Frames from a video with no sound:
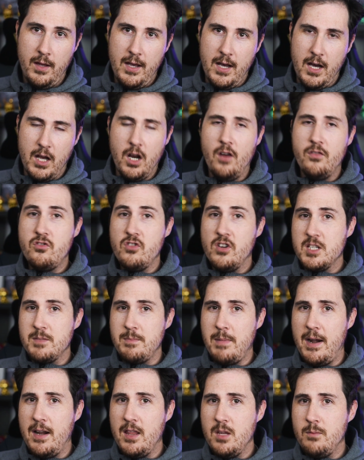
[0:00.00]
and after
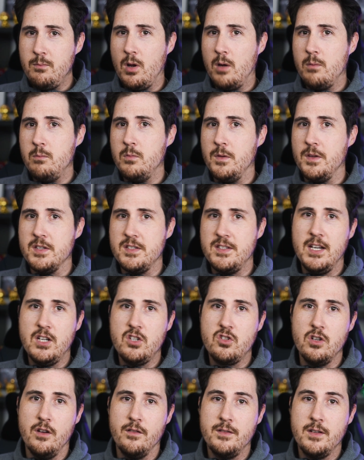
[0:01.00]
explaining the problem with the stick
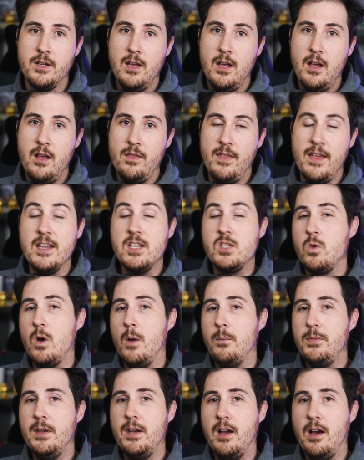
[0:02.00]
drift, they
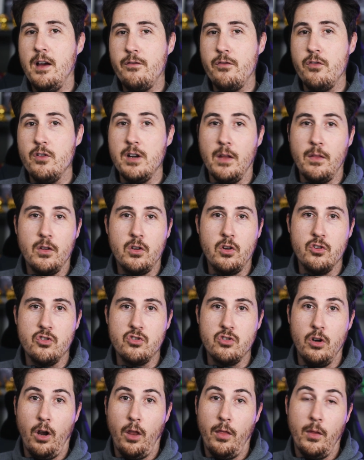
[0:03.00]
swapped it out for another
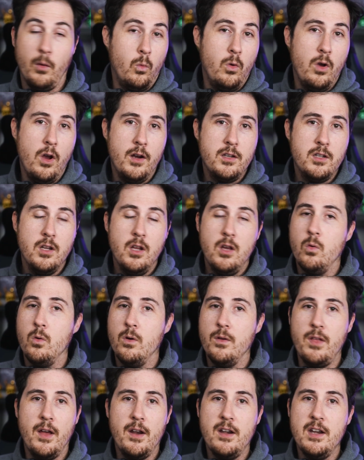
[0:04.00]
controller that worked
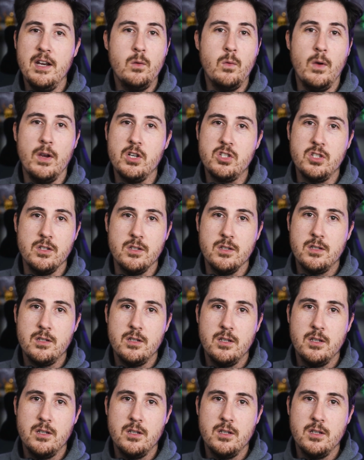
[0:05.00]
without any questions.